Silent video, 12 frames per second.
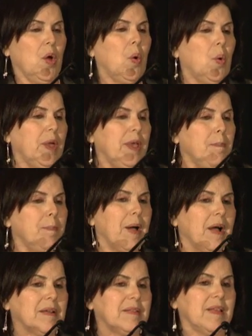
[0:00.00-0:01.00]
who
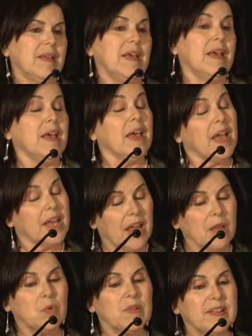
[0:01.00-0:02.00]
impact and
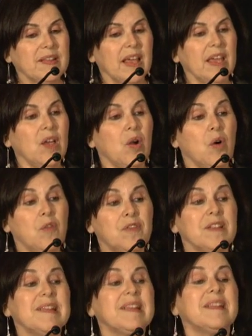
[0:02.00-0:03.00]
I would say
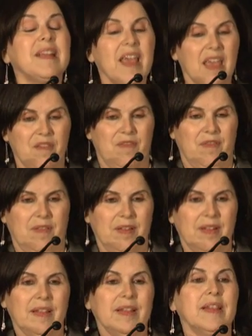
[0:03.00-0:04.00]
often save
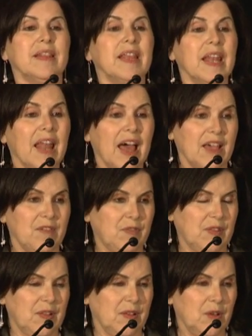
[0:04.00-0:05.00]
the
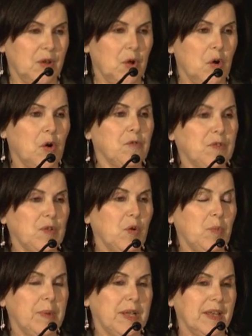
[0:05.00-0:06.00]
lives of
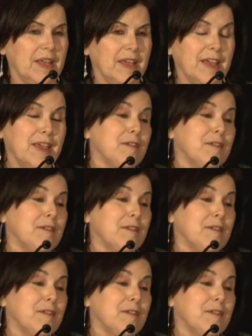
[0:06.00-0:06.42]
so many.